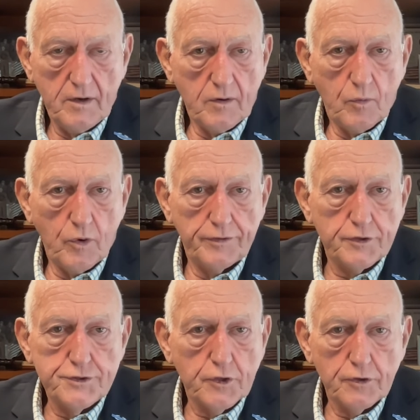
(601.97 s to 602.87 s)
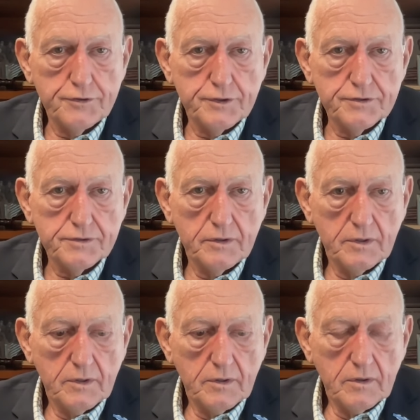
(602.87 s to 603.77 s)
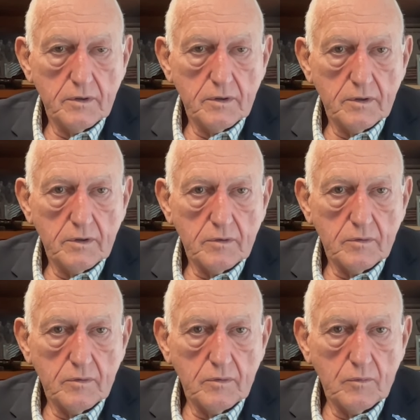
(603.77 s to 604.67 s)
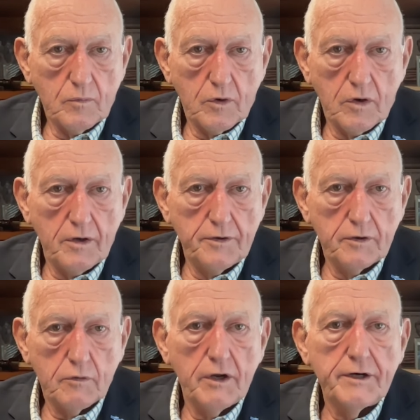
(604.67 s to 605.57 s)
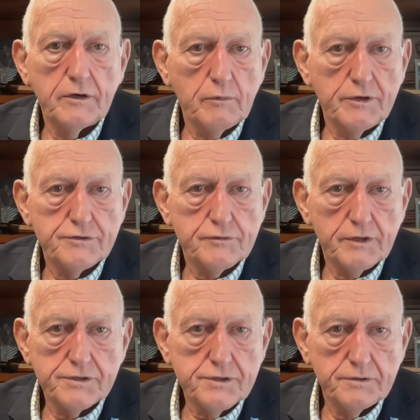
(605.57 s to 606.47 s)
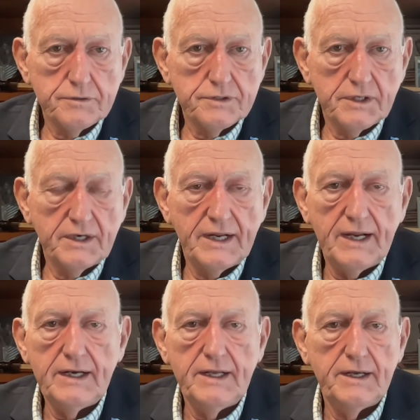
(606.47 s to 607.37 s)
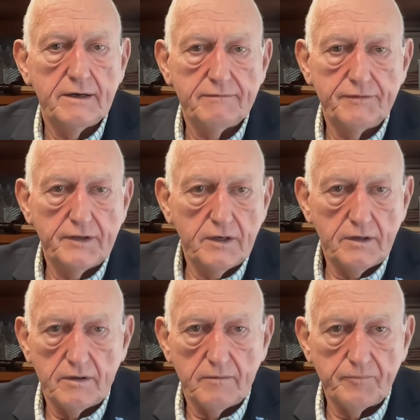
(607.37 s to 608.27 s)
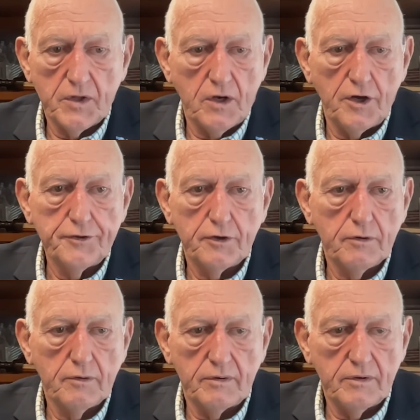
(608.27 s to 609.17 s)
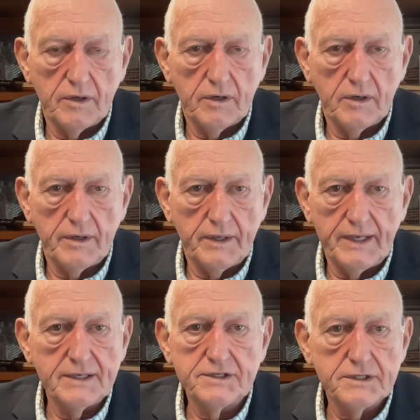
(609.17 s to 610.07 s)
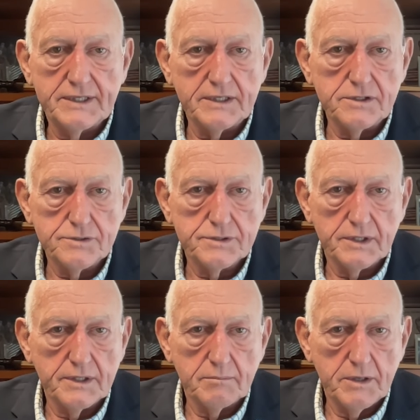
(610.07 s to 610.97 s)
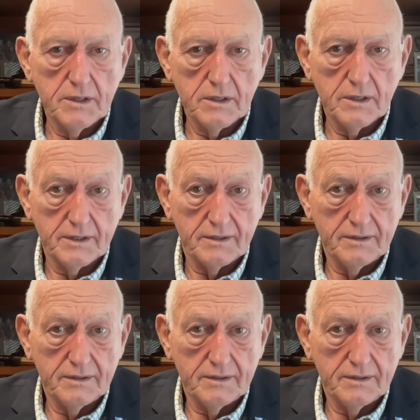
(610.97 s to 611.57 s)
where the churches were under greater restrictions than any of the other entities in America.